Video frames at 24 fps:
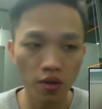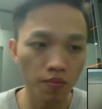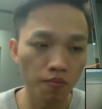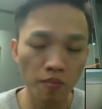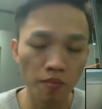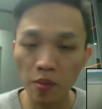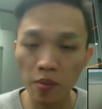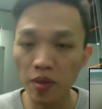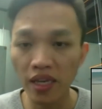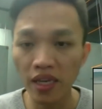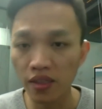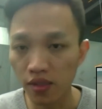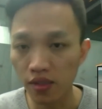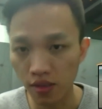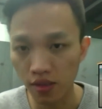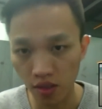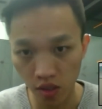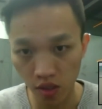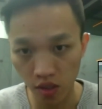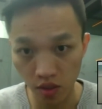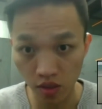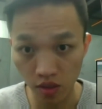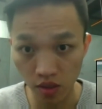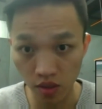Maybe
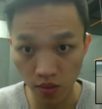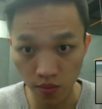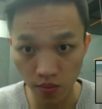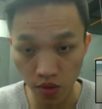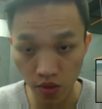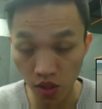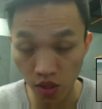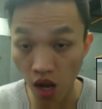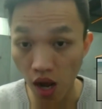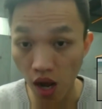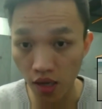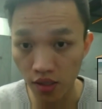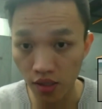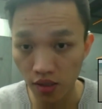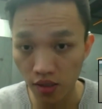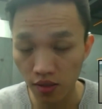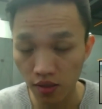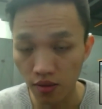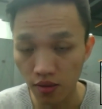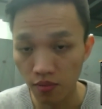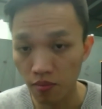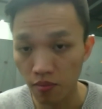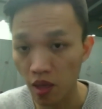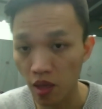it's stocks,
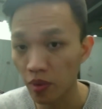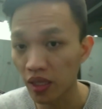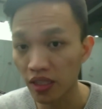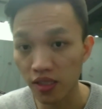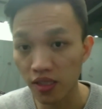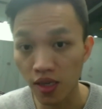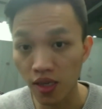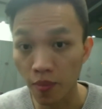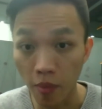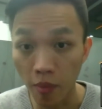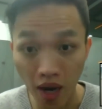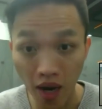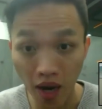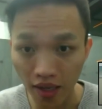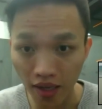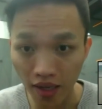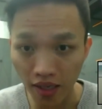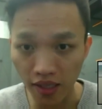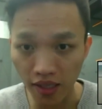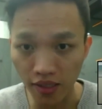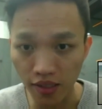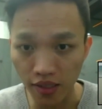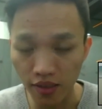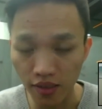maybe it's
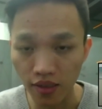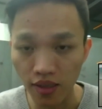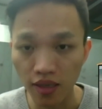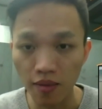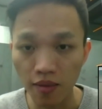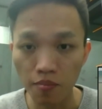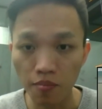commodities,